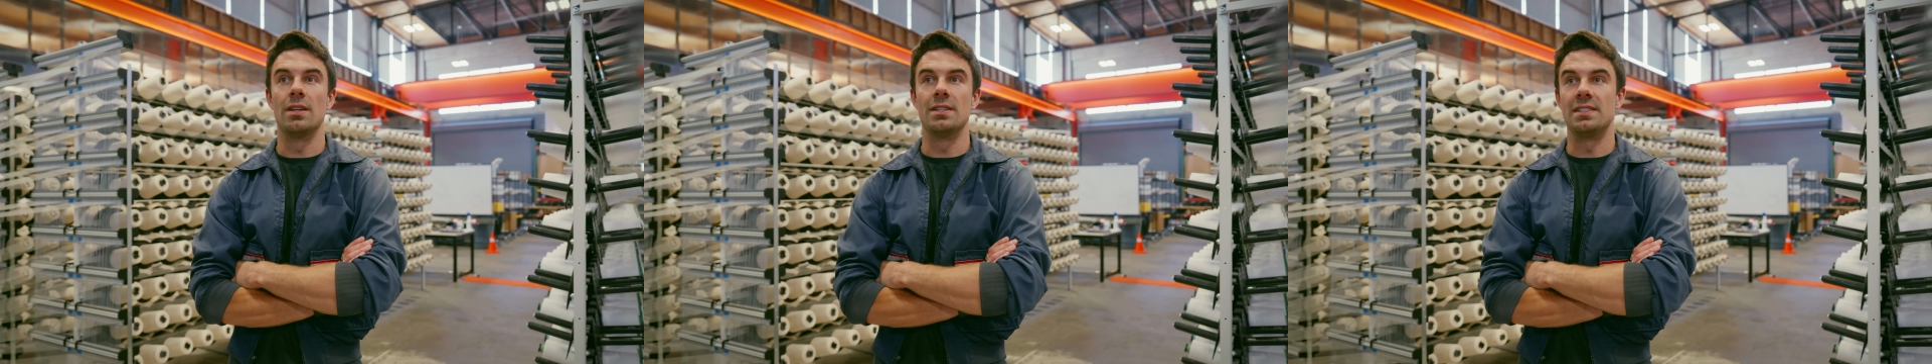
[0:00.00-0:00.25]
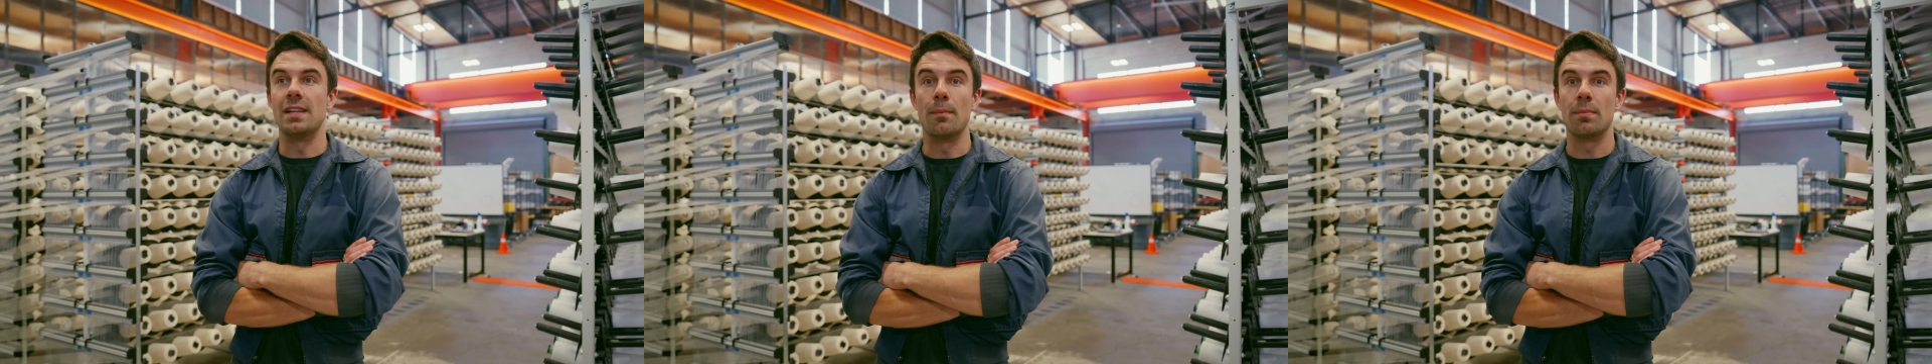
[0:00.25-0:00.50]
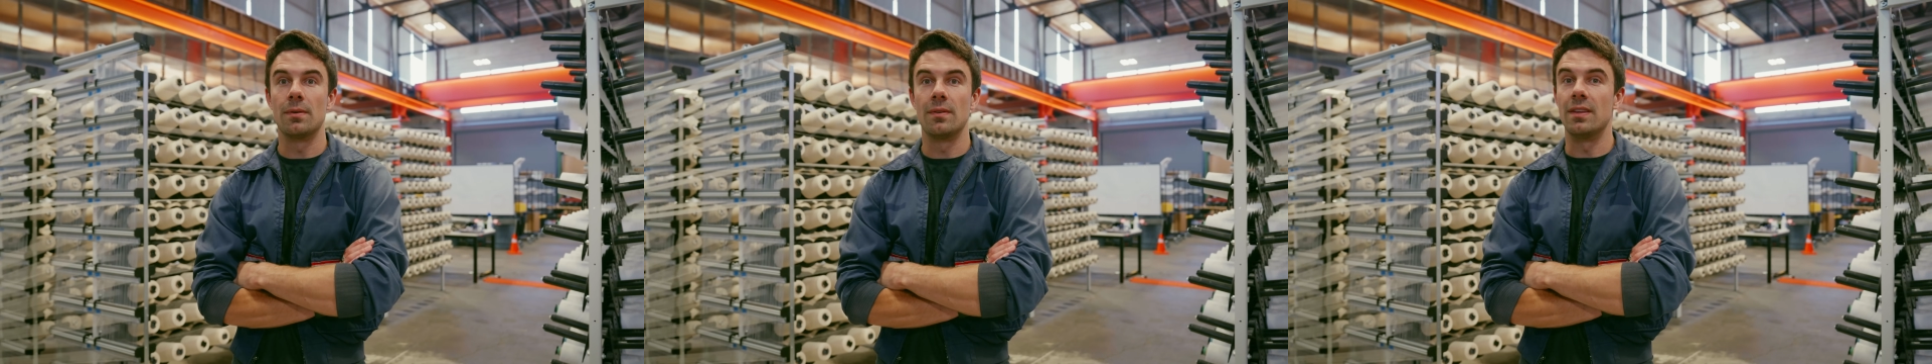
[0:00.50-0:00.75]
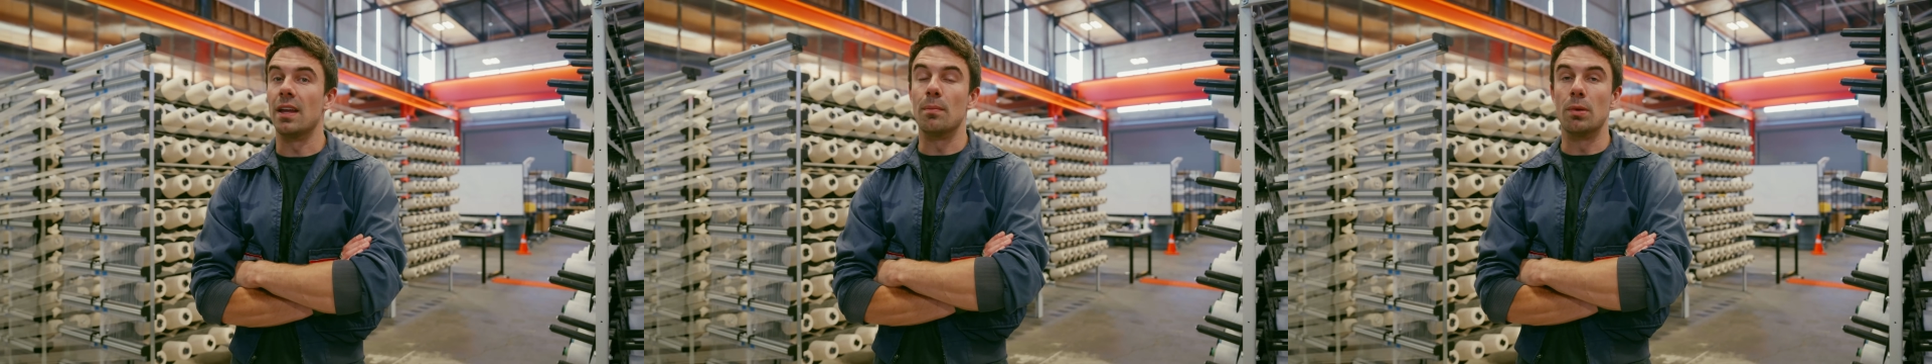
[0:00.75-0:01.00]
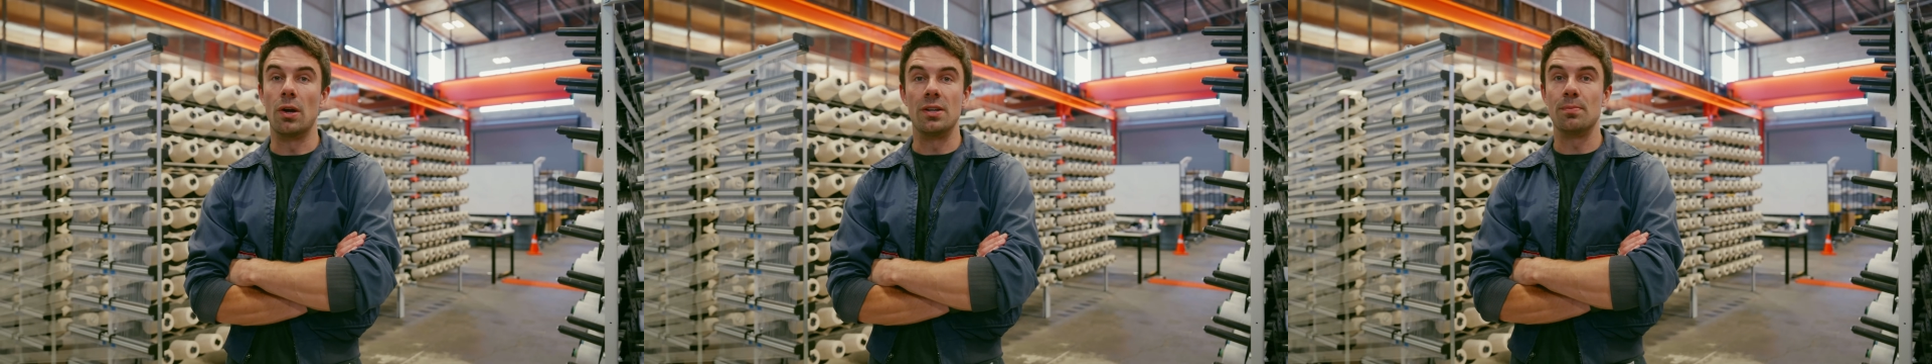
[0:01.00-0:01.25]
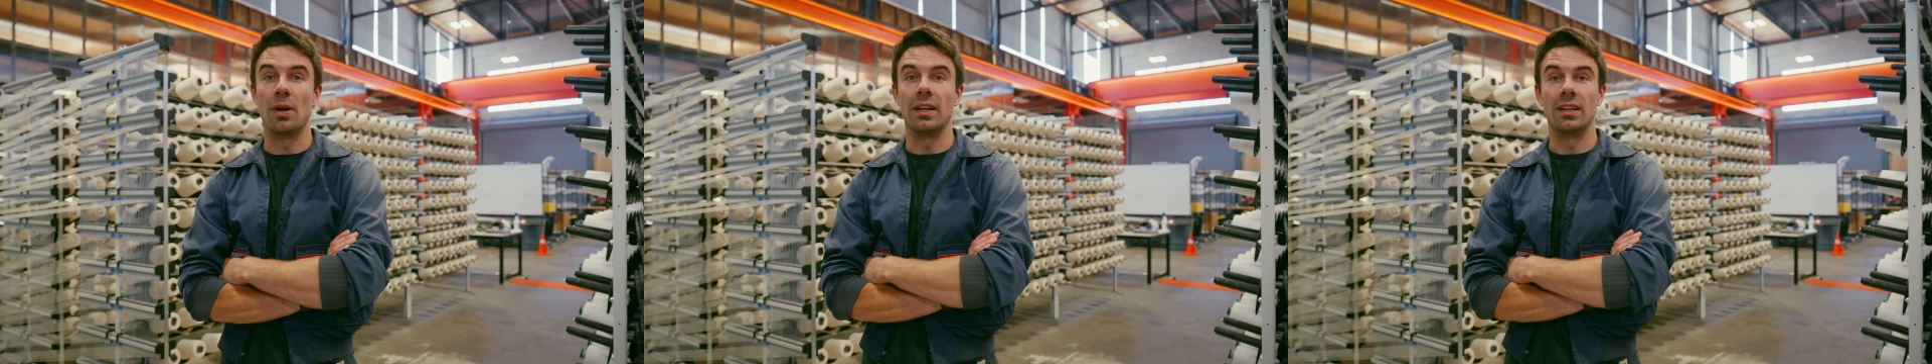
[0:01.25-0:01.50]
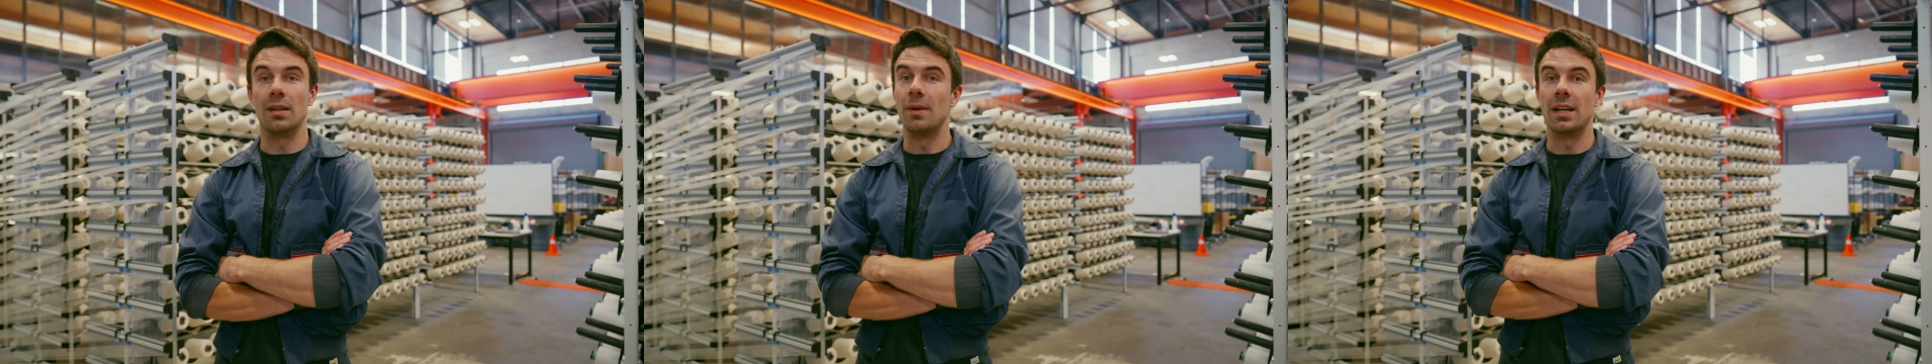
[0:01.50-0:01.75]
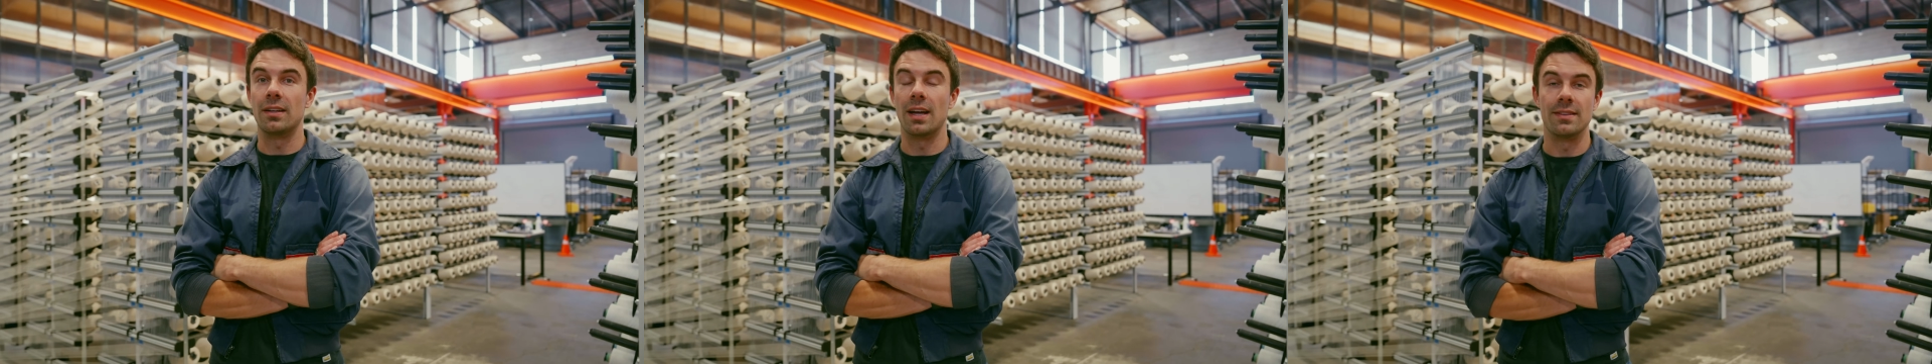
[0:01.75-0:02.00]
step that a large brand can
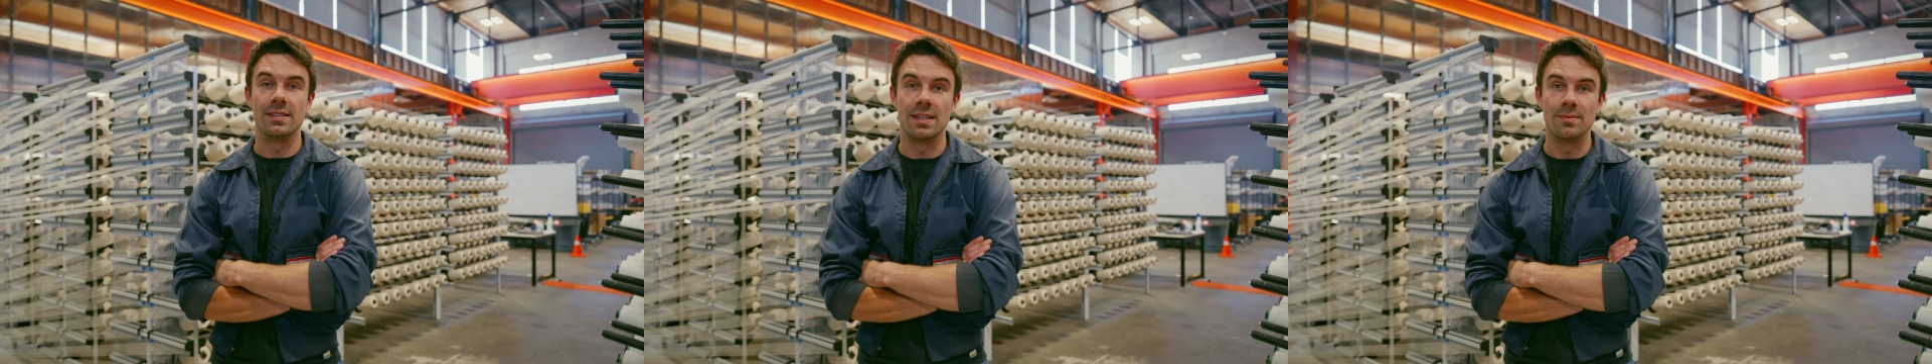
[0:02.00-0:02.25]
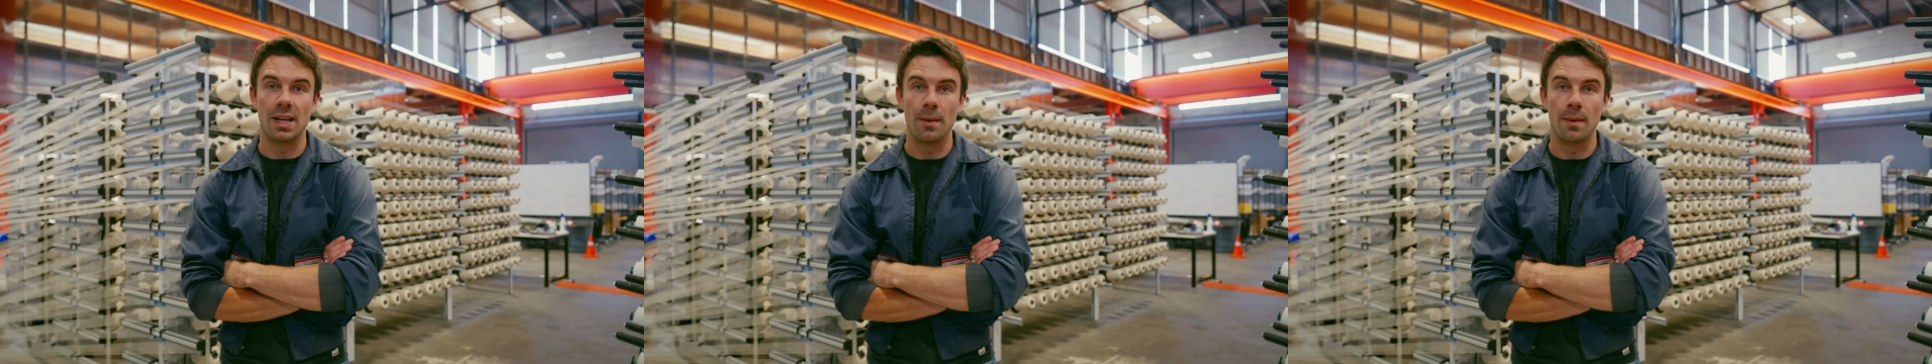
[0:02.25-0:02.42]
make at the same